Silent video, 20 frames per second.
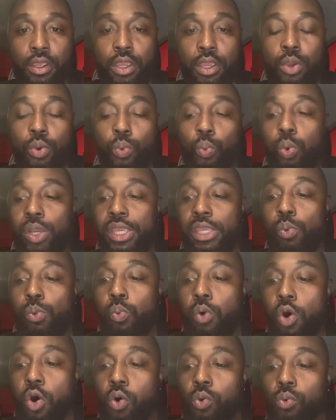we
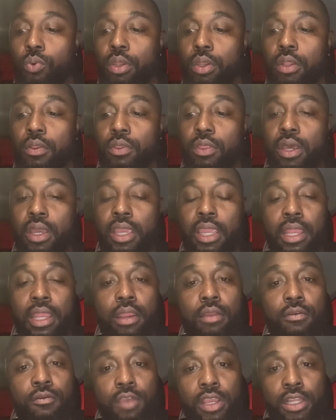want the
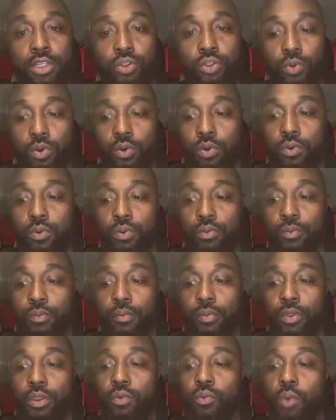individual,
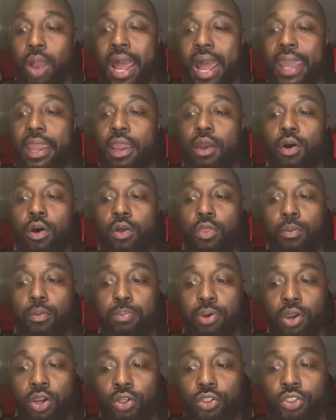right, or the
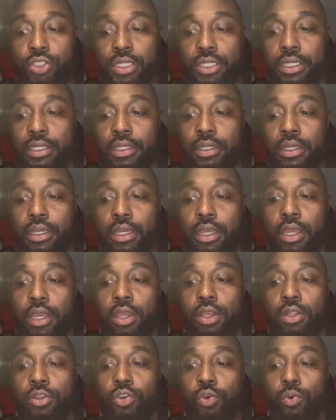person
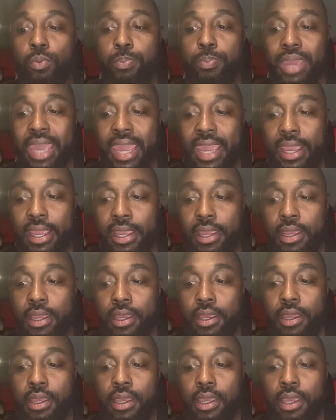to pay
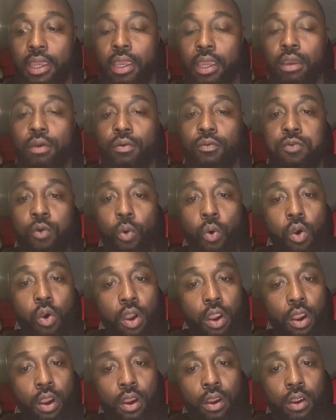
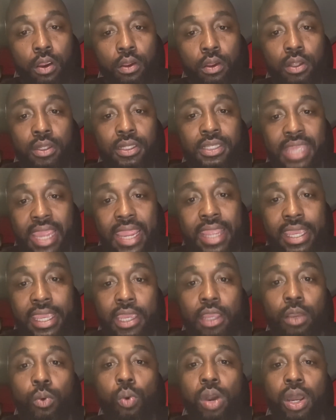for
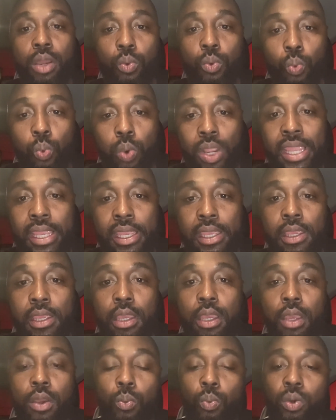taking what we
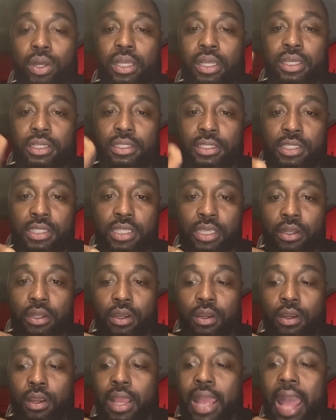would
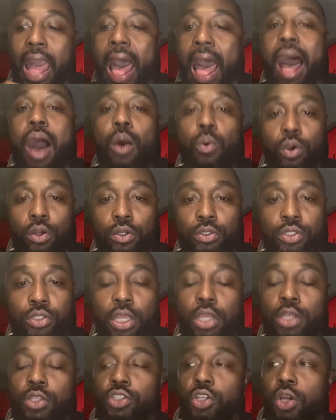consider ours.
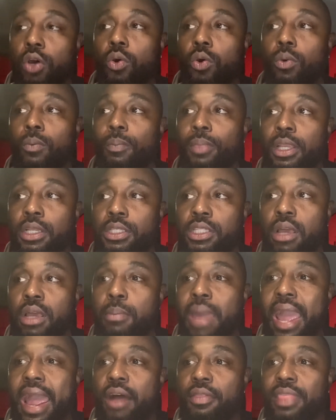So
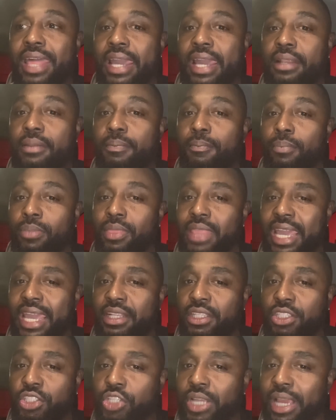somehow
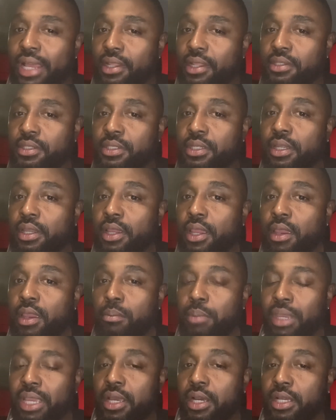that jealousy,
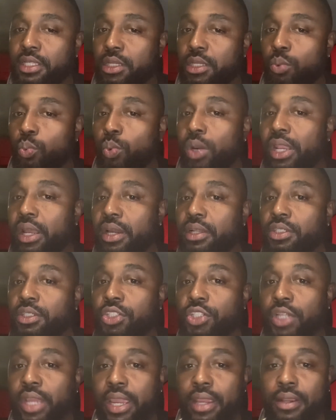because it went
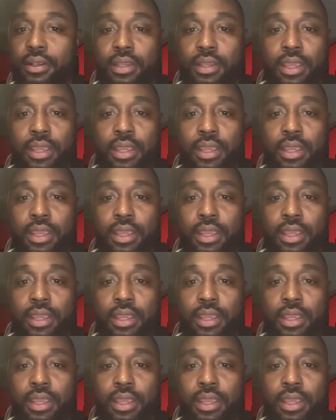unchecked,